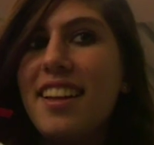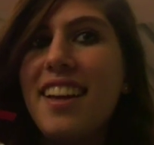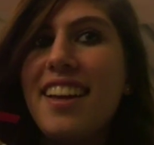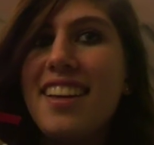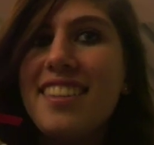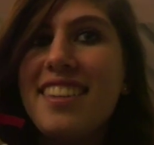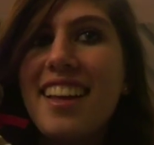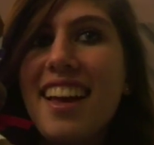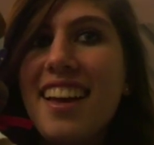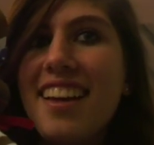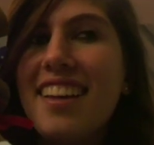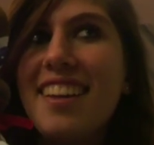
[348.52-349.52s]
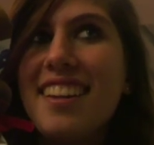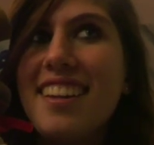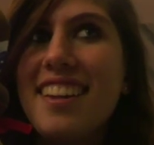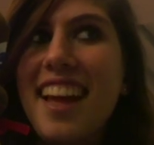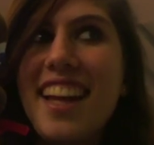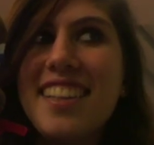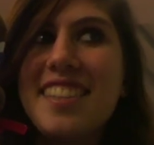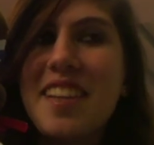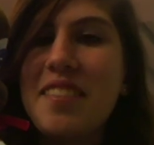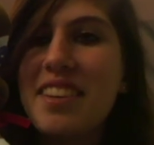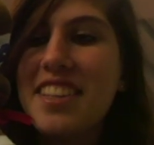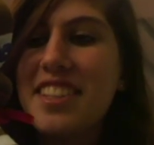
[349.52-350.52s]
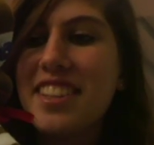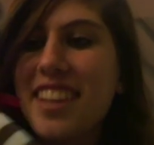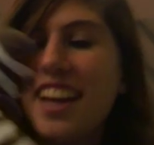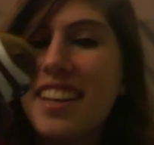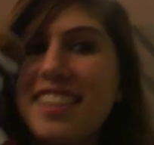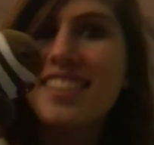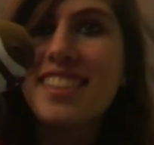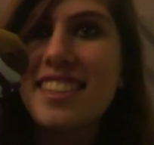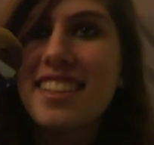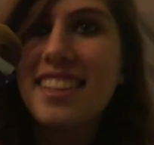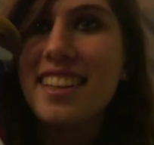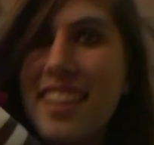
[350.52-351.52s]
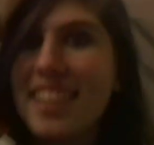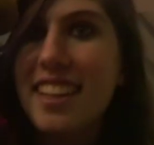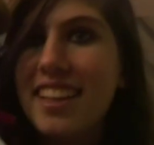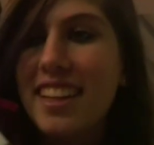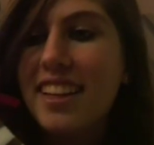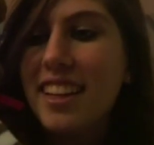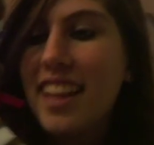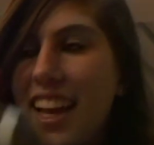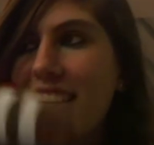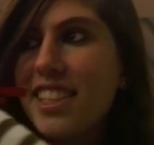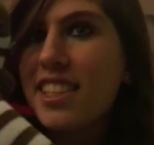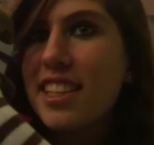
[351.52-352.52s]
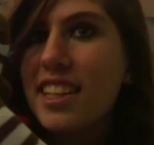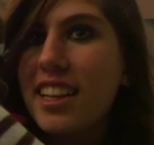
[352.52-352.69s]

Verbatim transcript: Uh, it's a religion. Um, Jewish? Jewish? Are it's, you a...